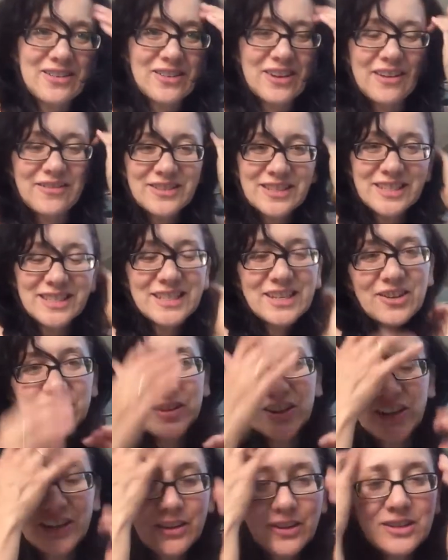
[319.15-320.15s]
I don't have to stare
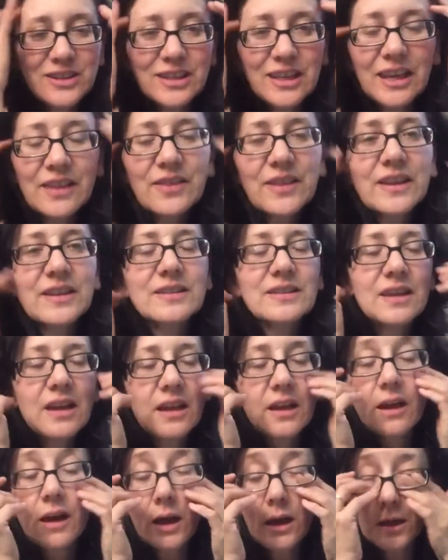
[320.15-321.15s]
very closely at things.
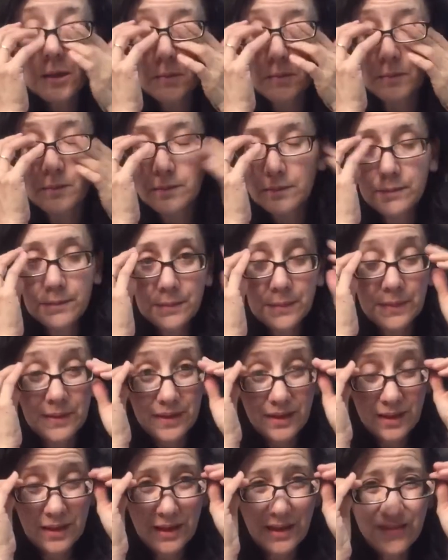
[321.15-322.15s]
Um,
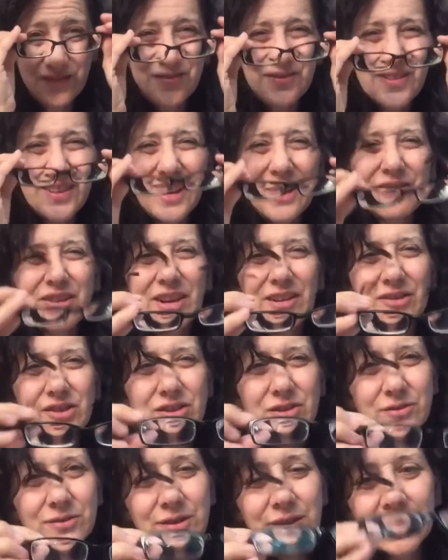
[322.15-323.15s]
if, have I ever
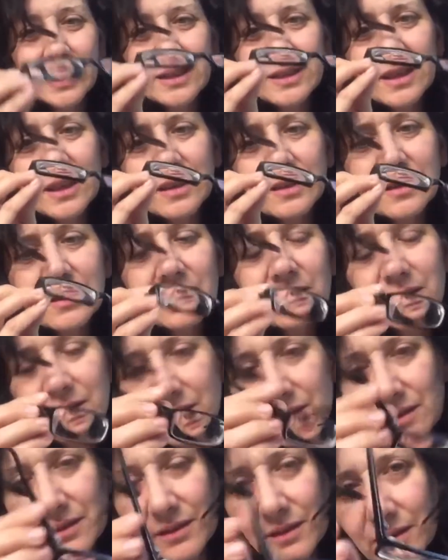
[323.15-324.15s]
shown you guys these?
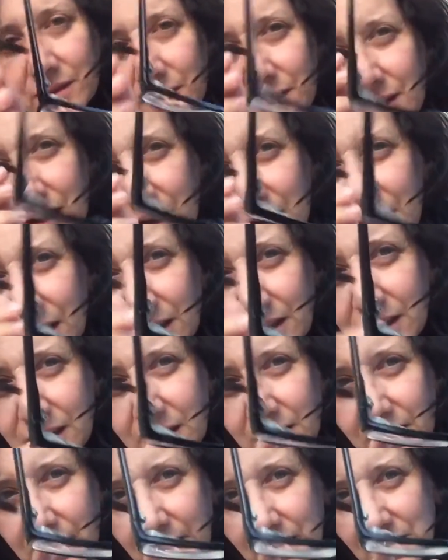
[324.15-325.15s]

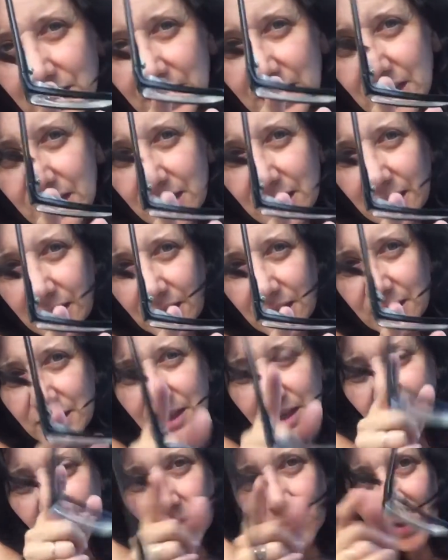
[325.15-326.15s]
Can you see the thickness?
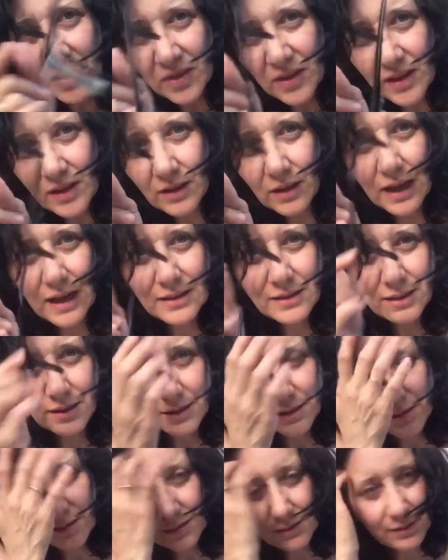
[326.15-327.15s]
These are my thin
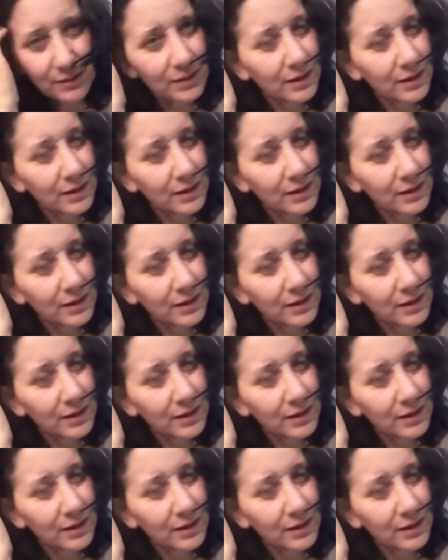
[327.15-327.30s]
glasses.